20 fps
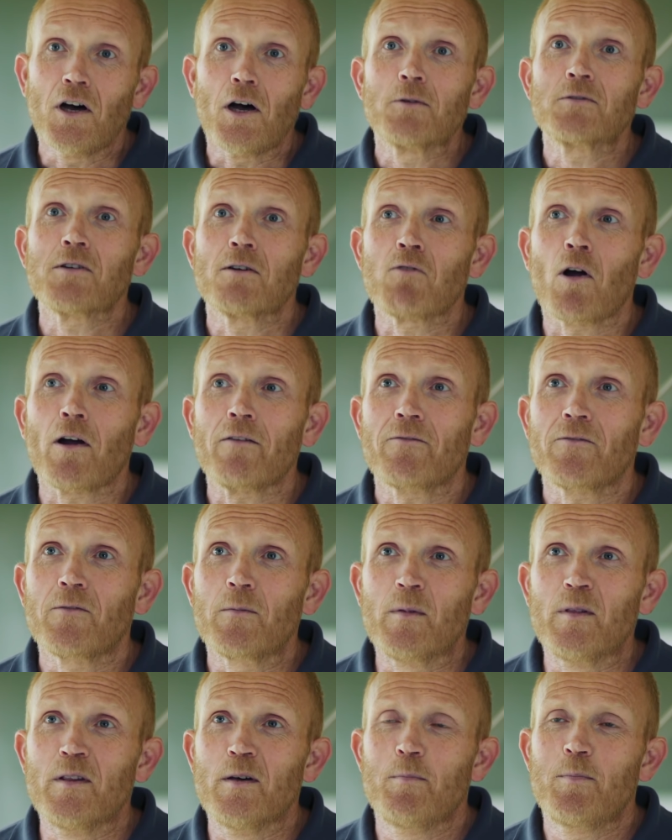No, so right
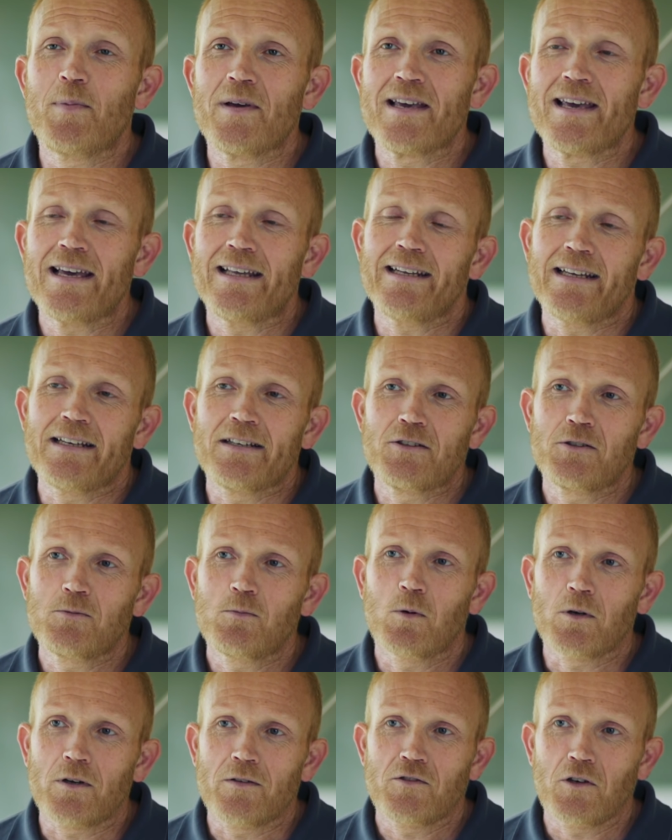from the beginning,
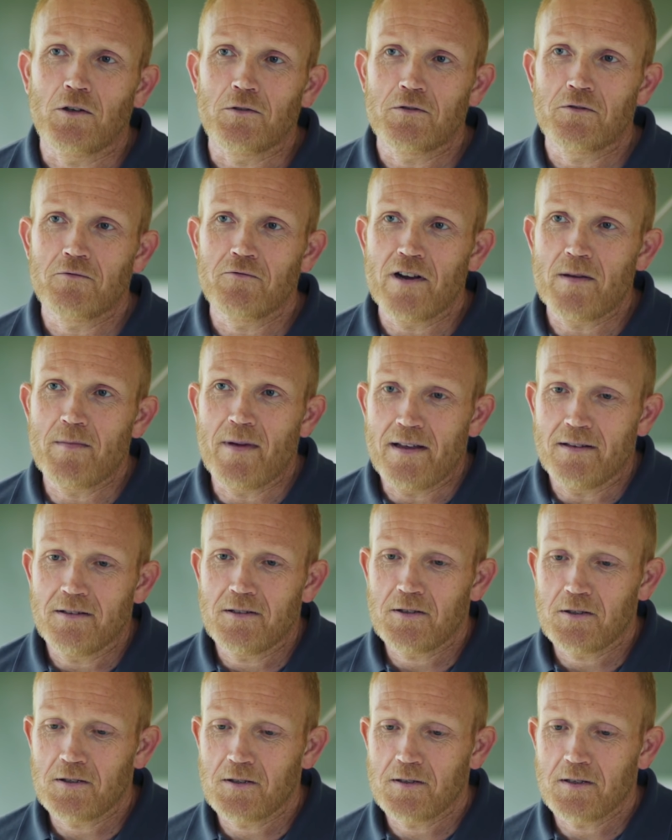one of John's
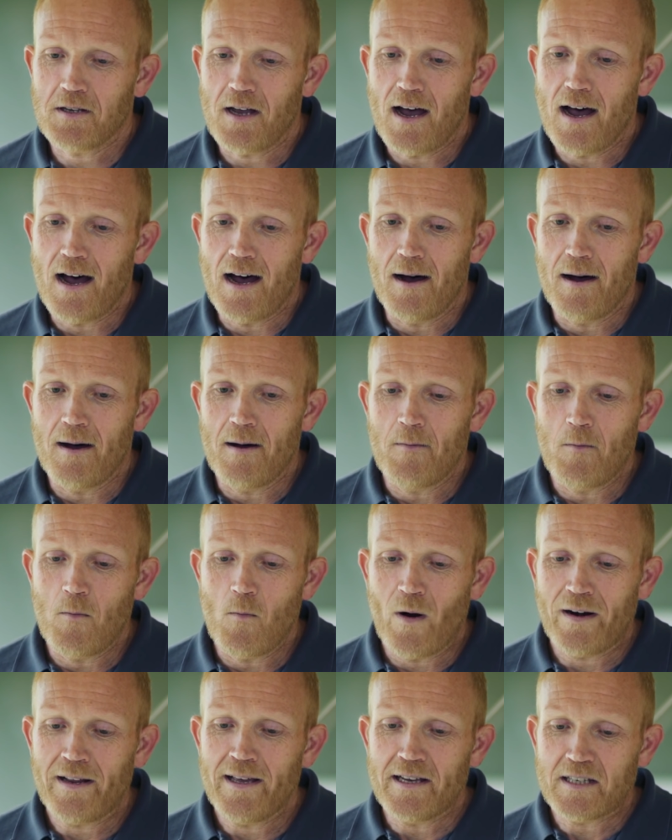remits,
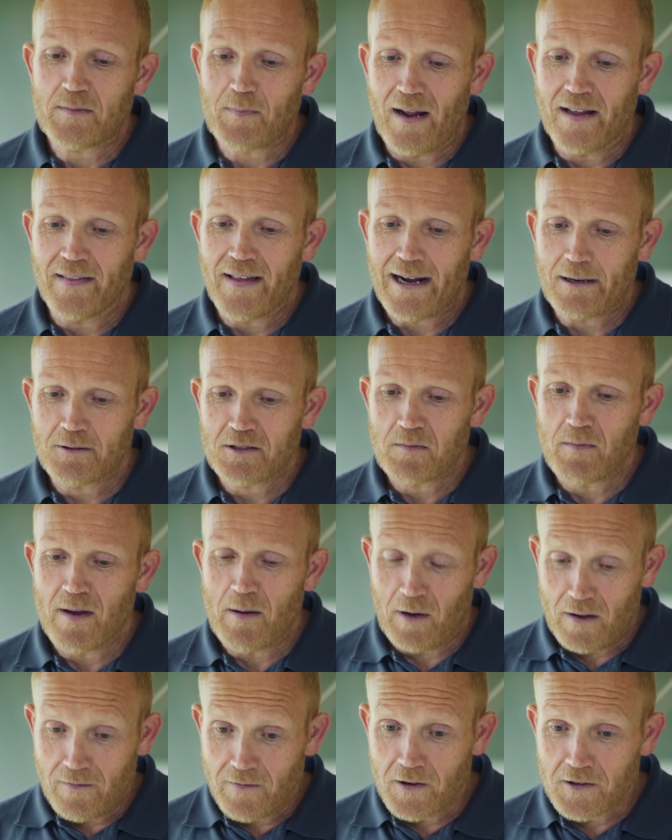when he explained the house to me
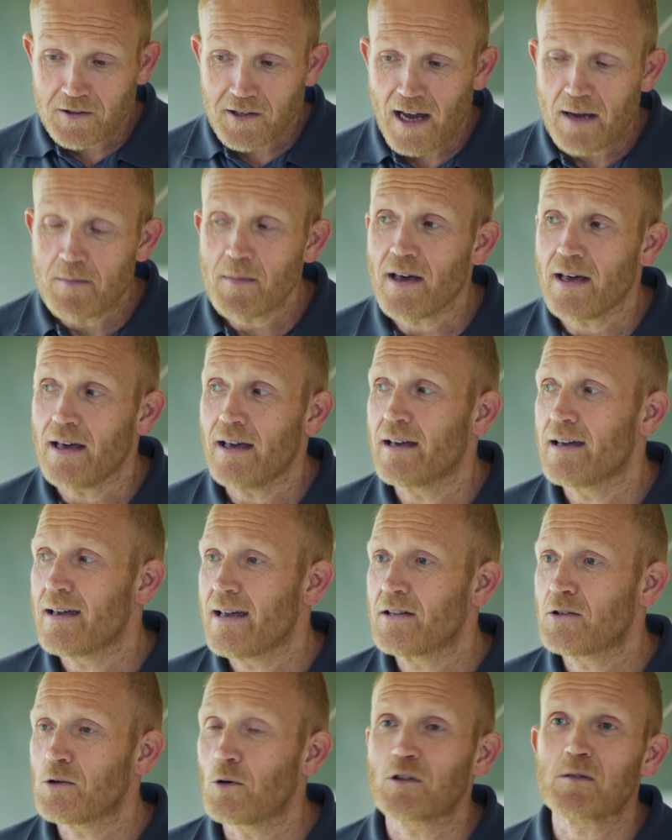when I first came here,
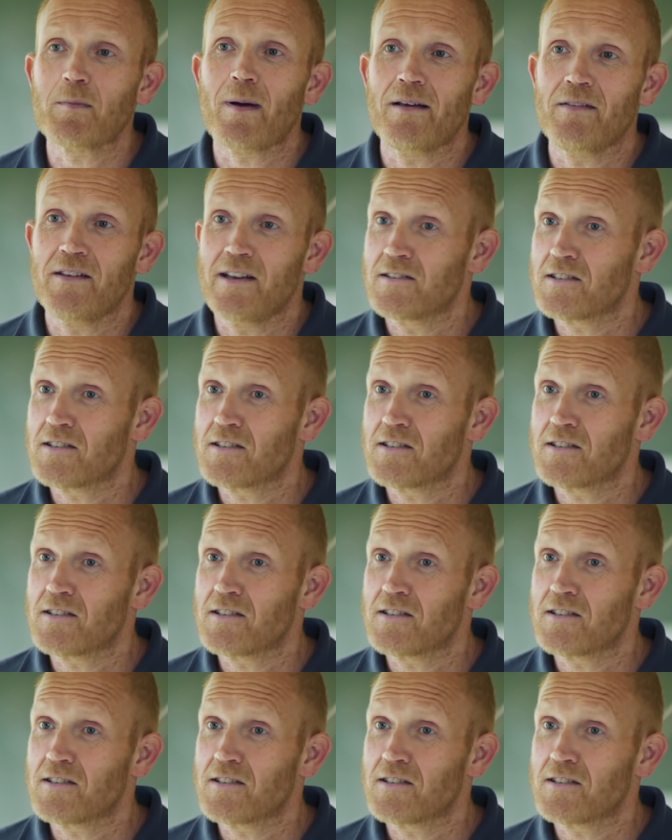he talked about the